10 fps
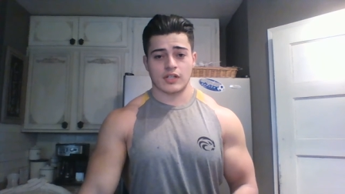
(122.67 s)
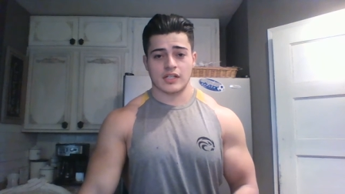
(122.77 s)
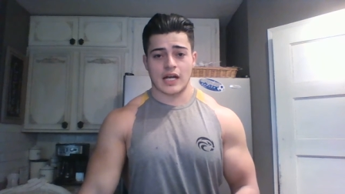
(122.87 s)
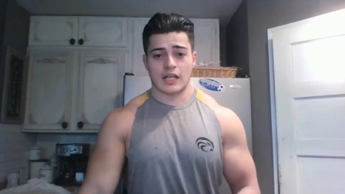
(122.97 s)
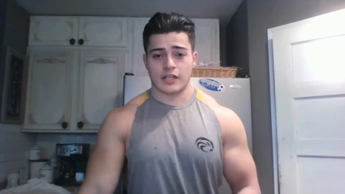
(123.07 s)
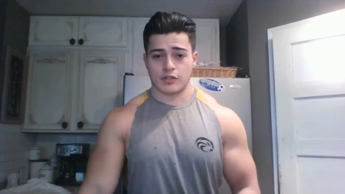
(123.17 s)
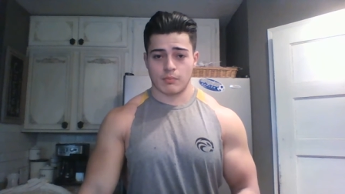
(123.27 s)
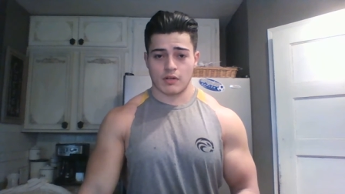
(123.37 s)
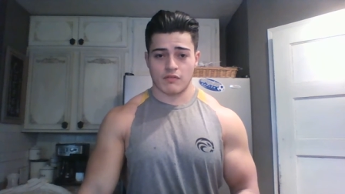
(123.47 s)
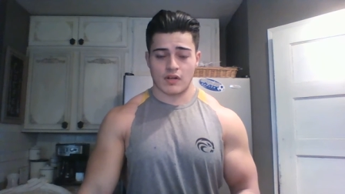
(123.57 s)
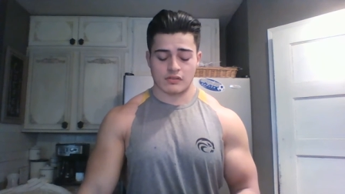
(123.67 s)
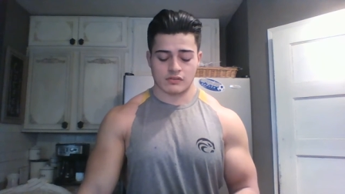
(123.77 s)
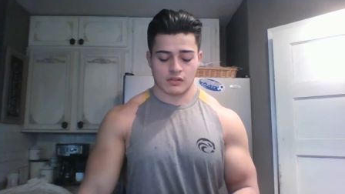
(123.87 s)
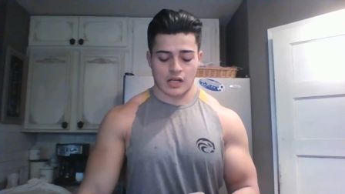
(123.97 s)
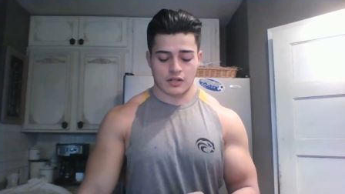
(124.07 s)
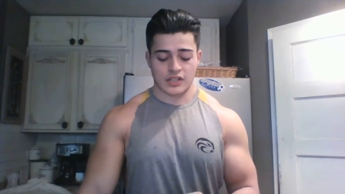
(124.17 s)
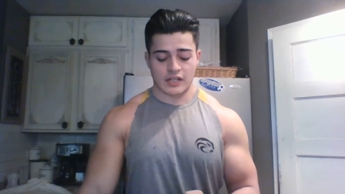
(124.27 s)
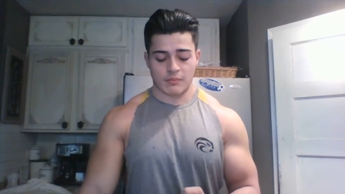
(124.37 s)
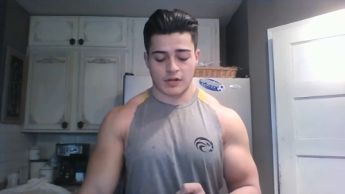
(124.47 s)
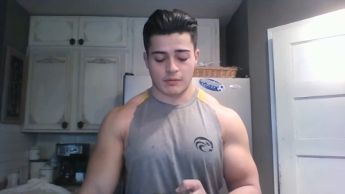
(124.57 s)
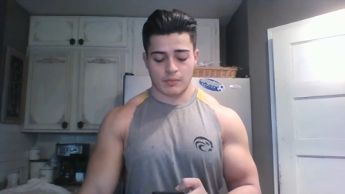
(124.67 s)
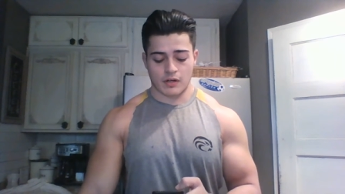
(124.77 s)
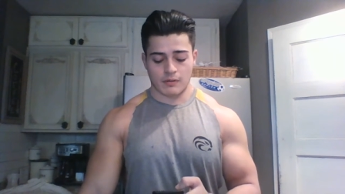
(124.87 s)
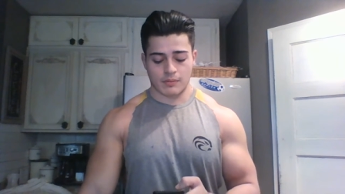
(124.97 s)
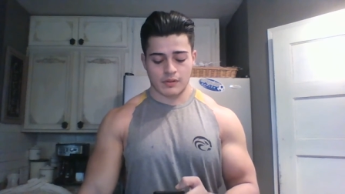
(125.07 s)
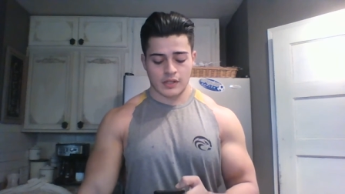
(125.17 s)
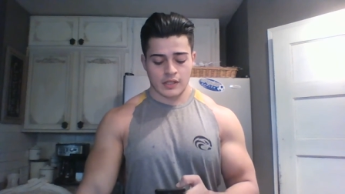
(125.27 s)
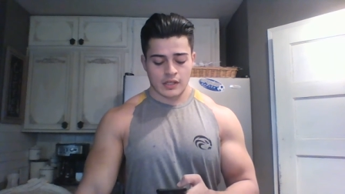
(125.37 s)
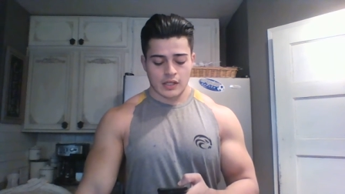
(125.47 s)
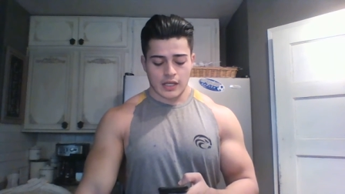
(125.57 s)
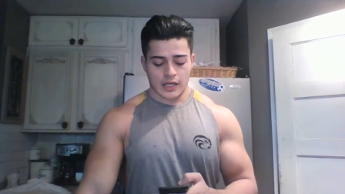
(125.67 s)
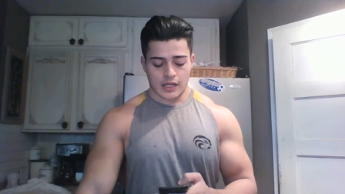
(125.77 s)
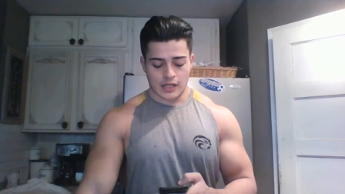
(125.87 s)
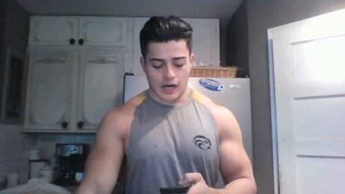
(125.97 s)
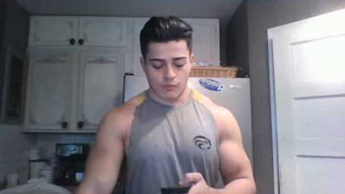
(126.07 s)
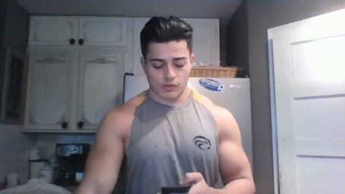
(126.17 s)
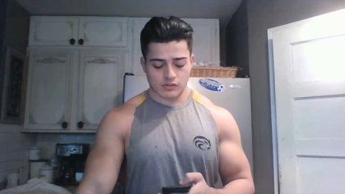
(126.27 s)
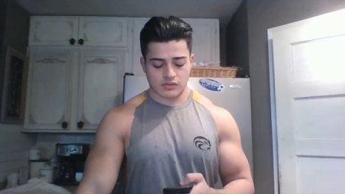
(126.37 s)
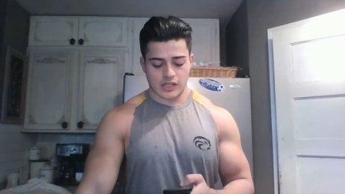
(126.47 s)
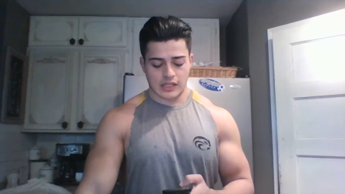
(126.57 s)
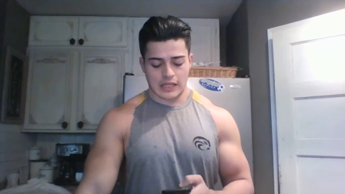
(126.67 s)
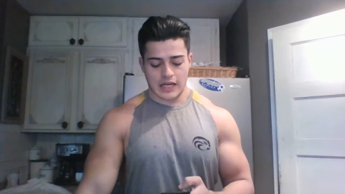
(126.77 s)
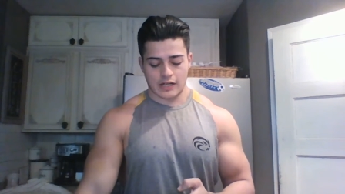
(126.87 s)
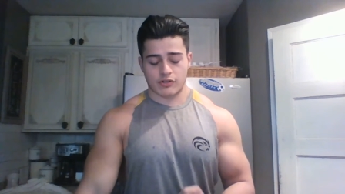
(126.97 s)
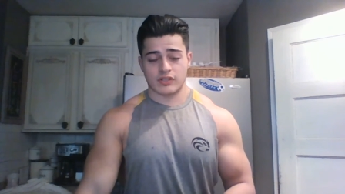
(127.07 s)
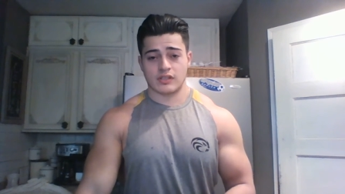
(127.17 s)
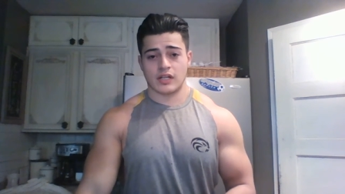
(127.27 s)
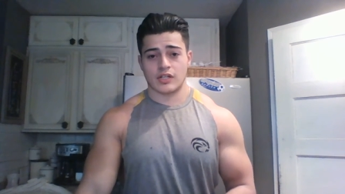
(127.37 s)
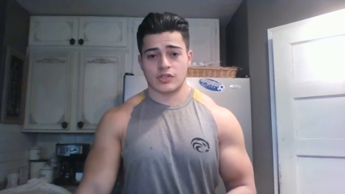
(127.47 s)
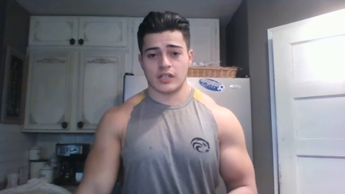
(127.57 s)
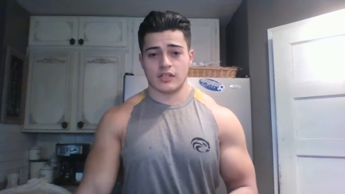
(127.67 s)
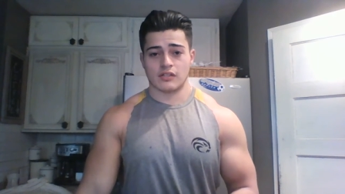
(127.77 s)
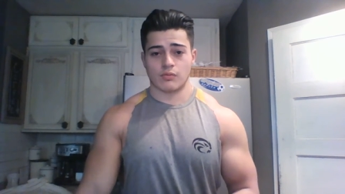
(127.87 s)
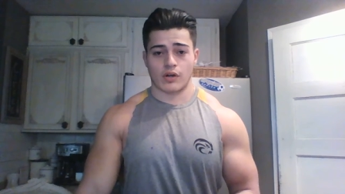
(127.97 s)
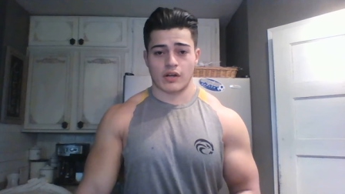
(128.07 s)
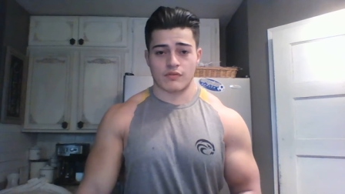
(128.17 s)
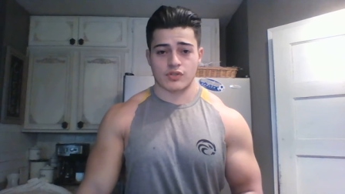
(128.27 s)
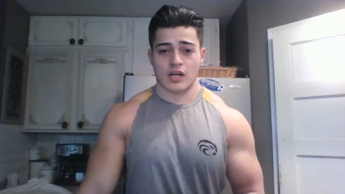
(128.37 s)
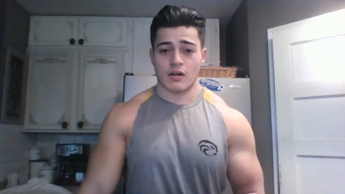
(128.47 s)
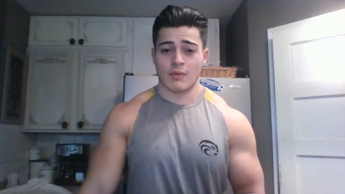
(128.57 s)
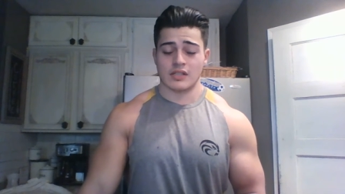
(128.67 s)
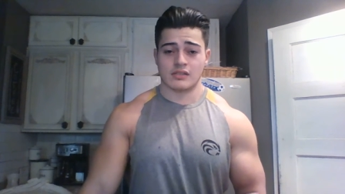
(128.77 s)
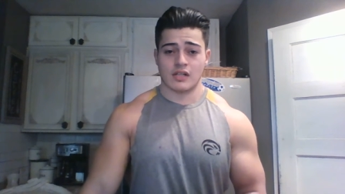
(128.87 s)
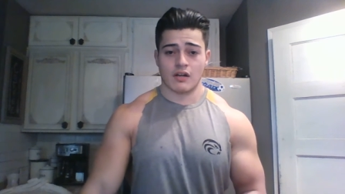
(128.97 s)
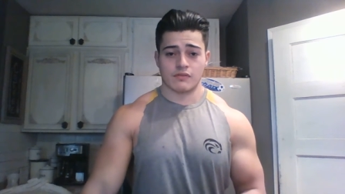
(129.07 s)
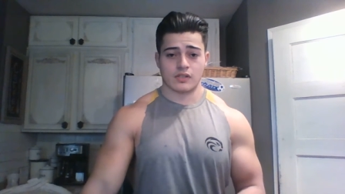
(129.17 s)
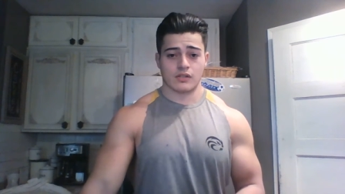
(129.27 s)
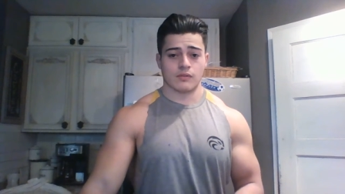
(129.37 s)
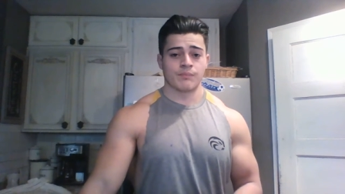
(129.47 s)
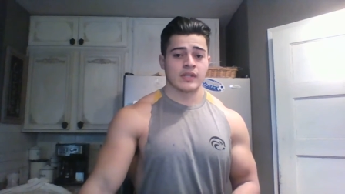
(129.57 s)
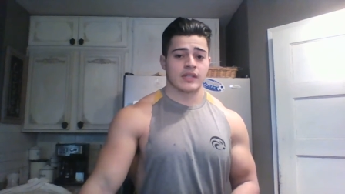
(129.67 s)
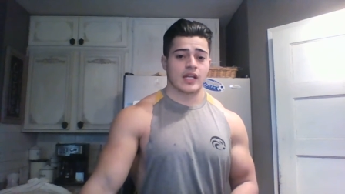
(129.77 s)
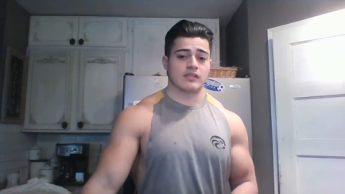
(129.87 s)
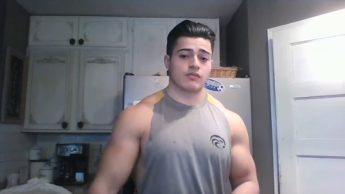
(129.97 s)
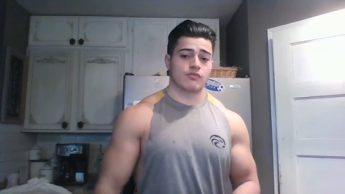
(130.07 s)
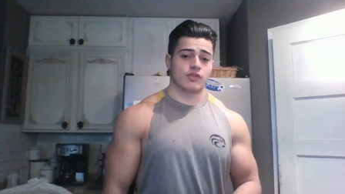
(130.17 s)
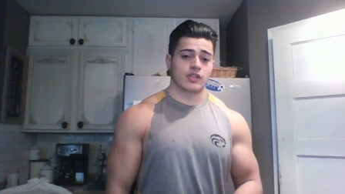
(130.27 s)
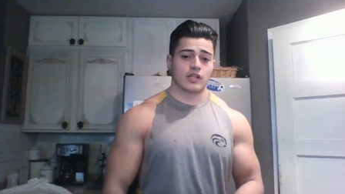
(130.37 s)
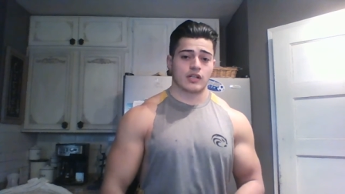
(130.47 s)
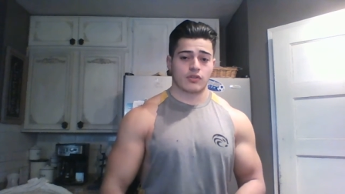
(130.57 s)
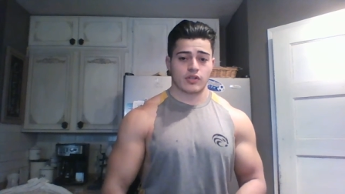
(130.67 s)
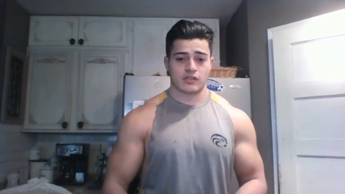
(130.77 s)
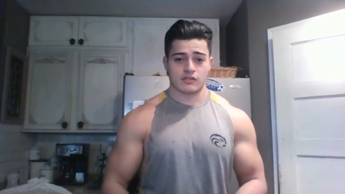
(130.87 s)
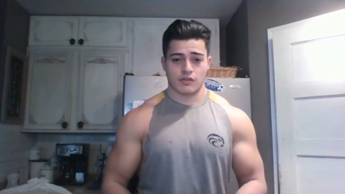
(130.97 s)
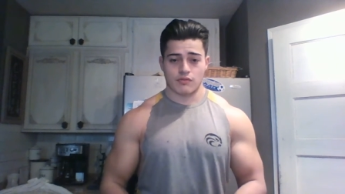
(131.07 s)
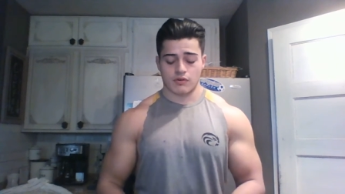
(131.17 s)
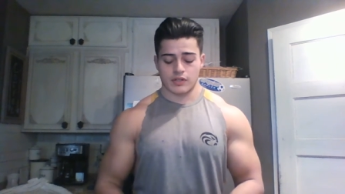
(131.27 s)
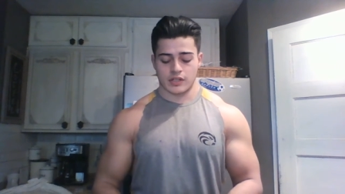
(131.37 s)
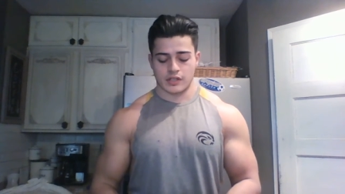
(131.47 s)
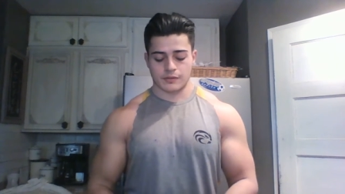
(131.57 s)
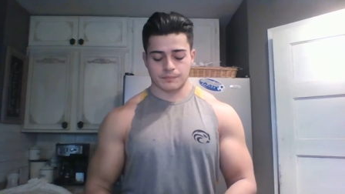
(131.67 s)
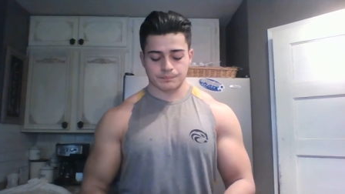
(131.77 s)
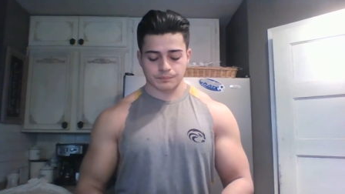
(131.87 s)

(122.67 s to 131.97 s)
going to dilate your blood vessels and allow you to get a better pump. And I will say that creatine nitrate does work. I've tried it on myself, so that's a really good ingredient to throw in here.